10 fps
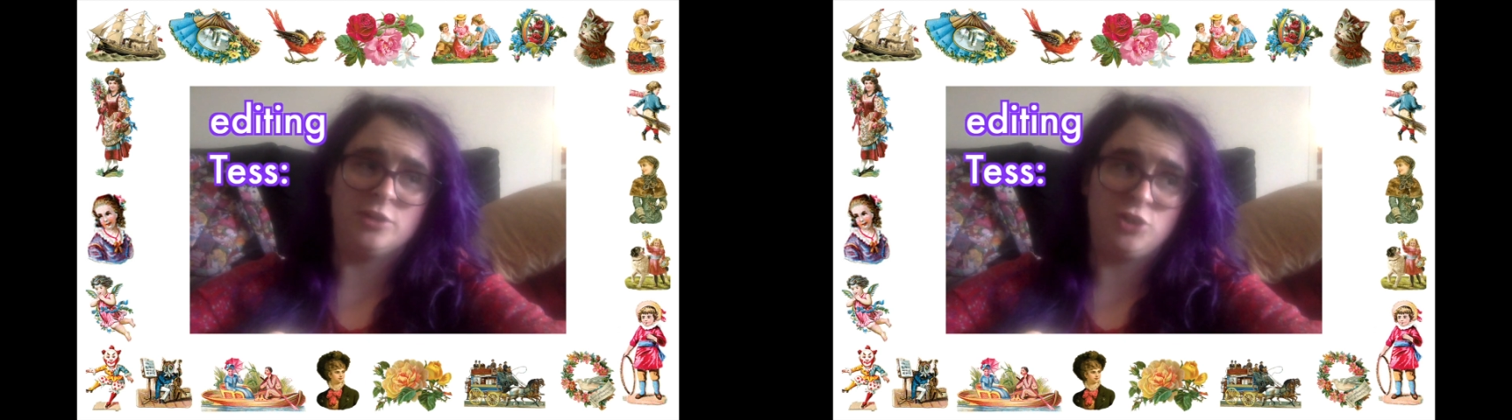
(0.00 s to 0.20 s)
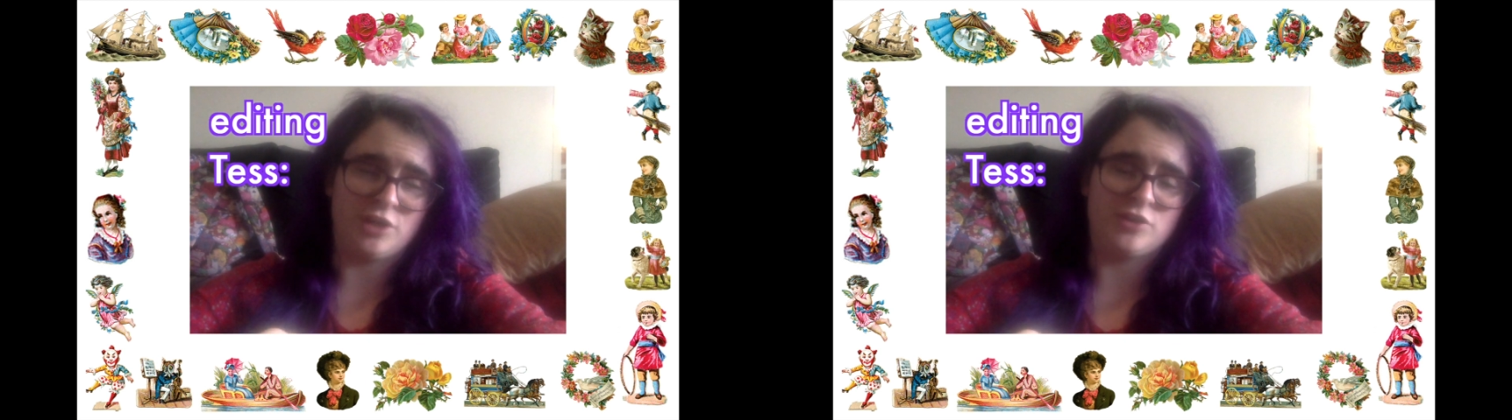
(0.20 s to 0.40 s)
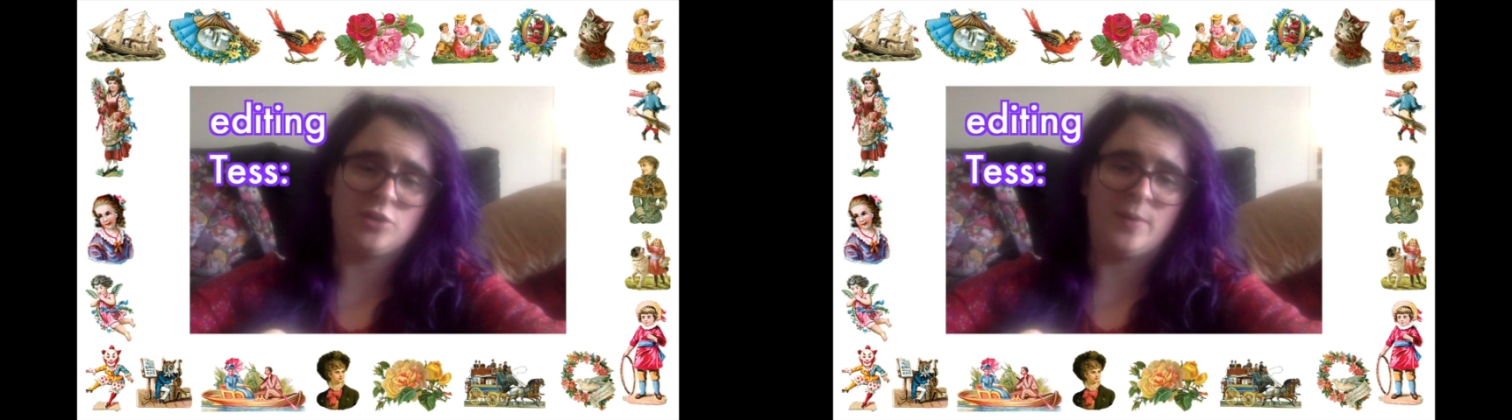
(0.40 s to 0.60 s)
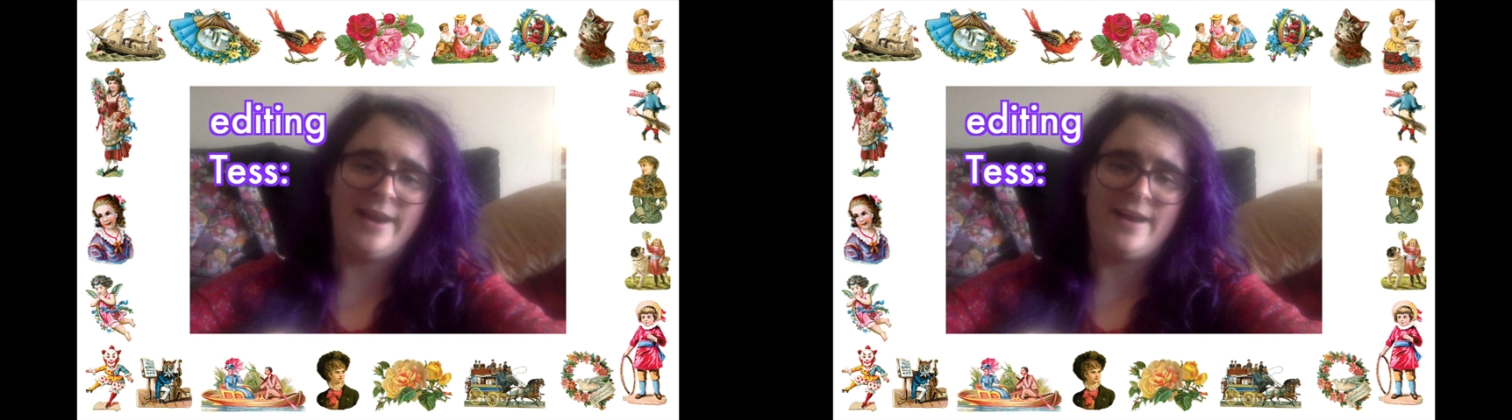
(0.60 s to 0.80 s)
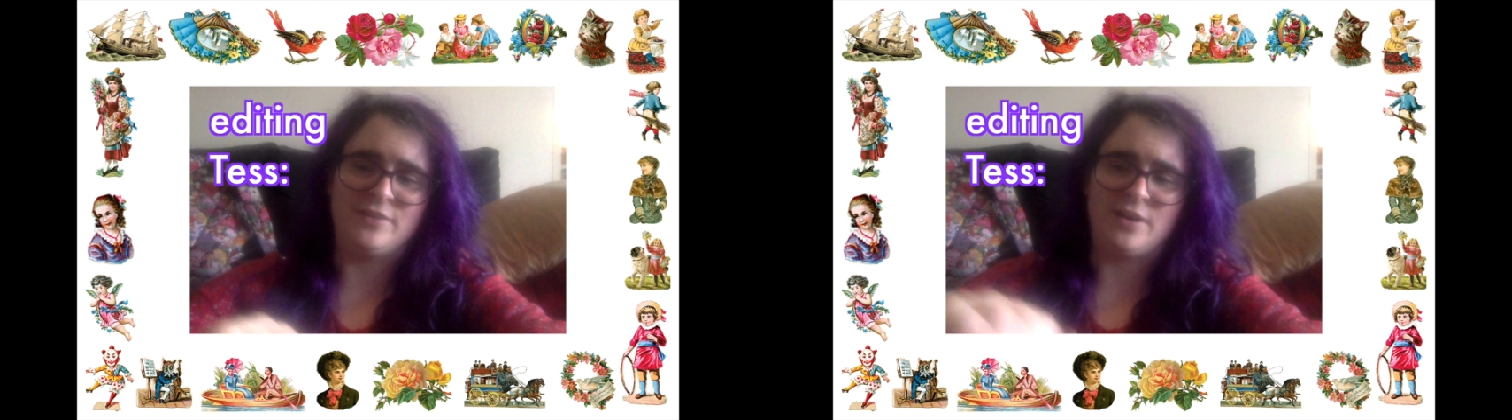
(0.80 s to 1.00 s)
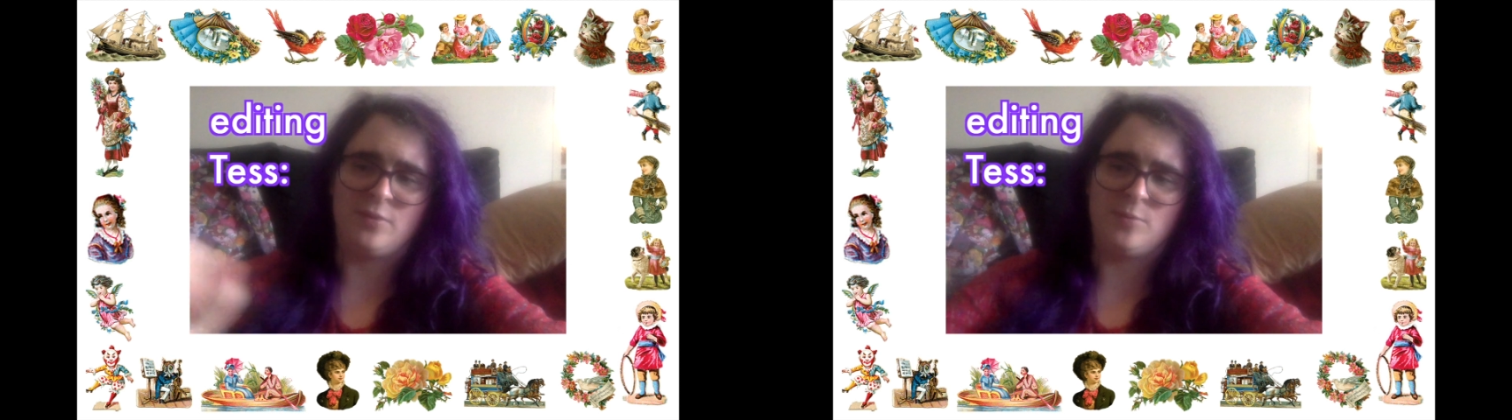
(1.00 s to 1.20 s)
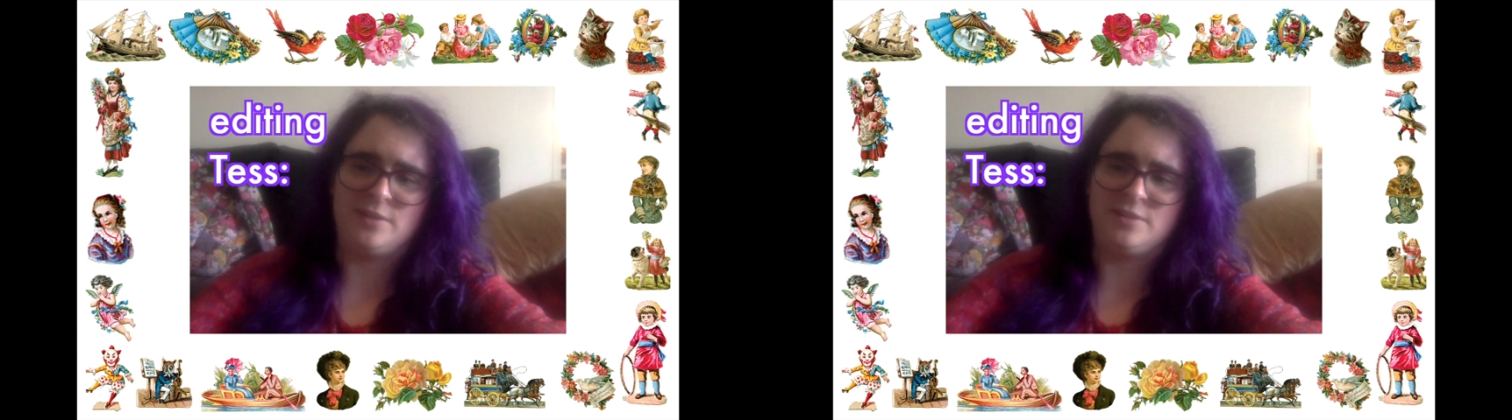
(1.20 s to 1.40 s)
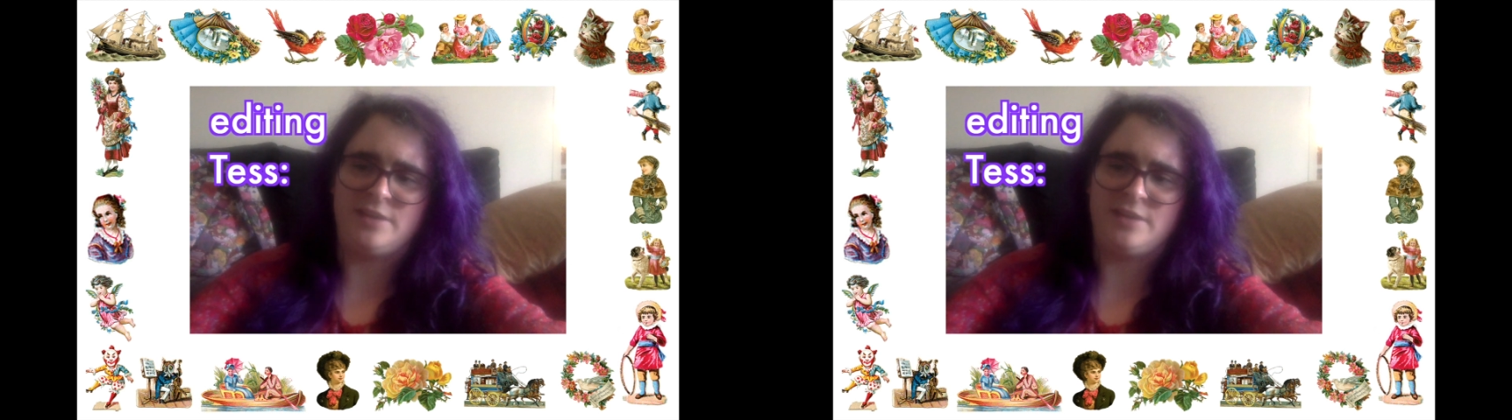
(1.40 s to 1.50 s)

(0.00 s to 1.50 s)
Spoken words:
just so I'd have another one to